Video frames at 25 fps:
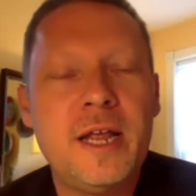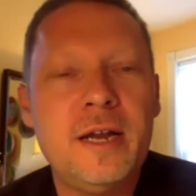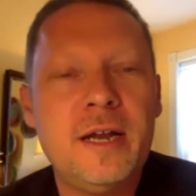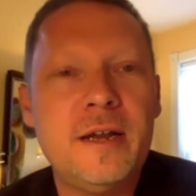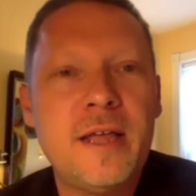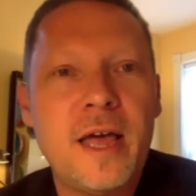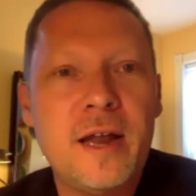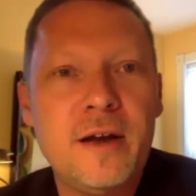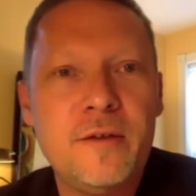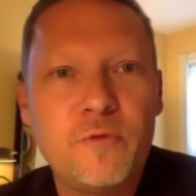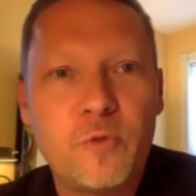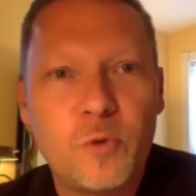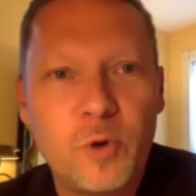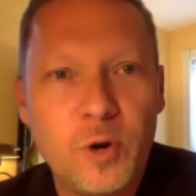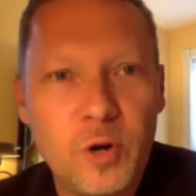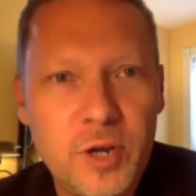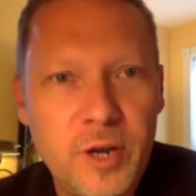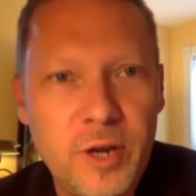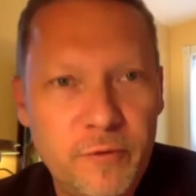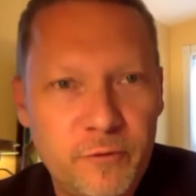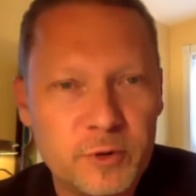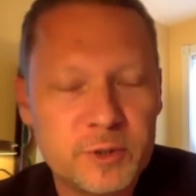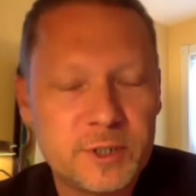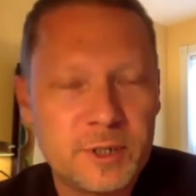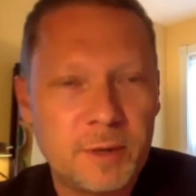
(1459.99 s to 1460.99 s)
And if we're
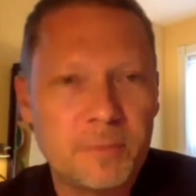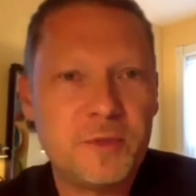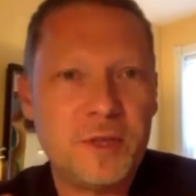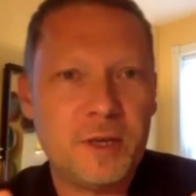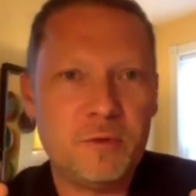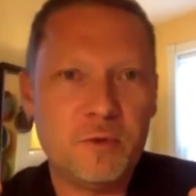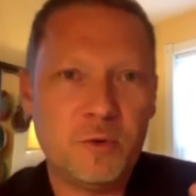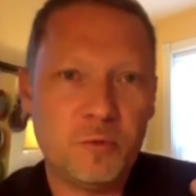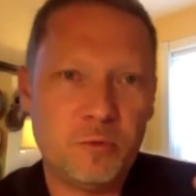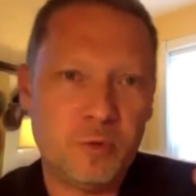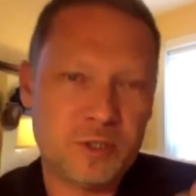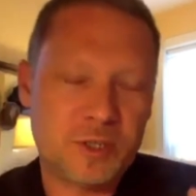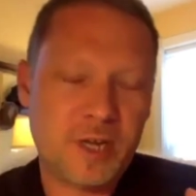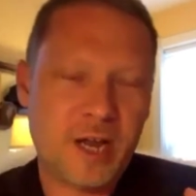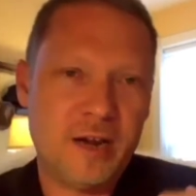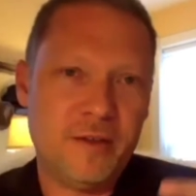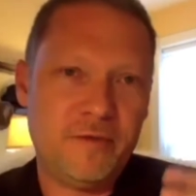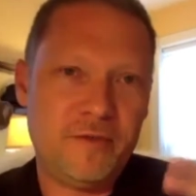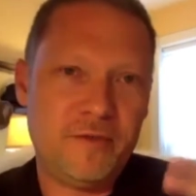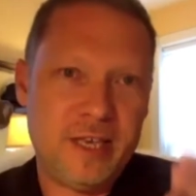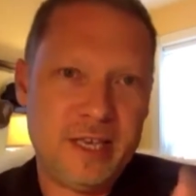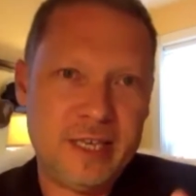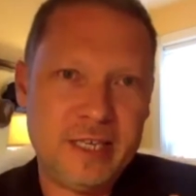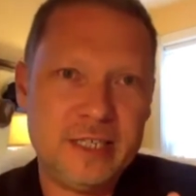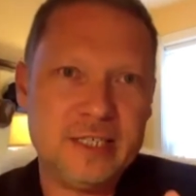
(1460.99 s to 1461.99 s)
looking for something that was kind
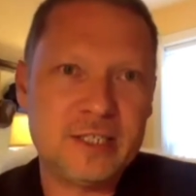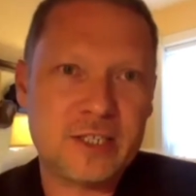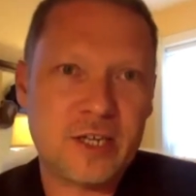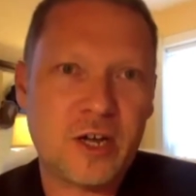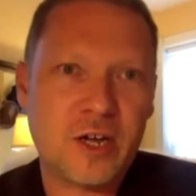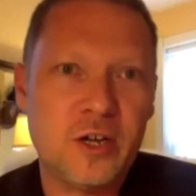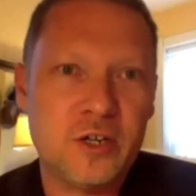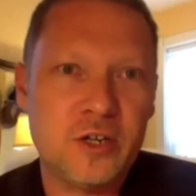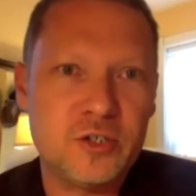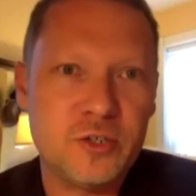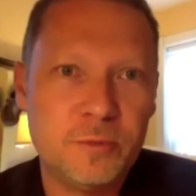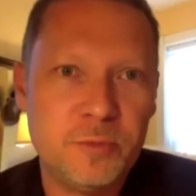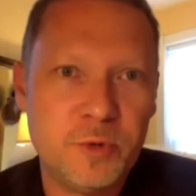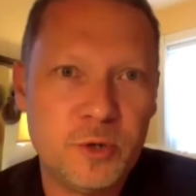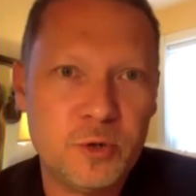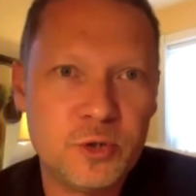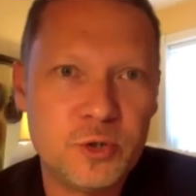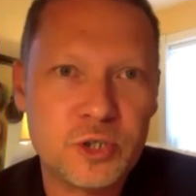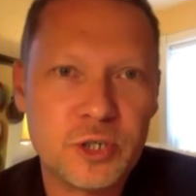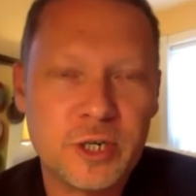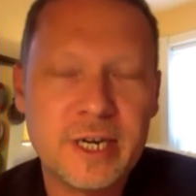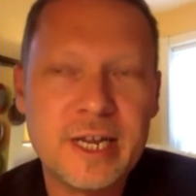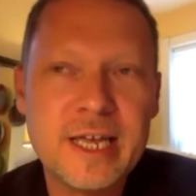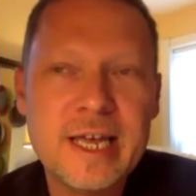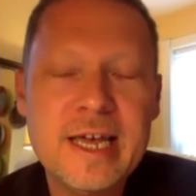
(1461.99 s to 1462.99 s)
of his
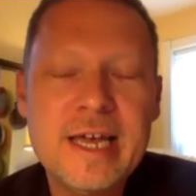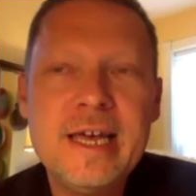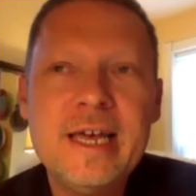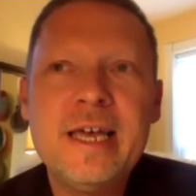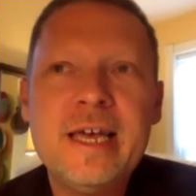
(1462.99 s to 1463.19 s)
contribution,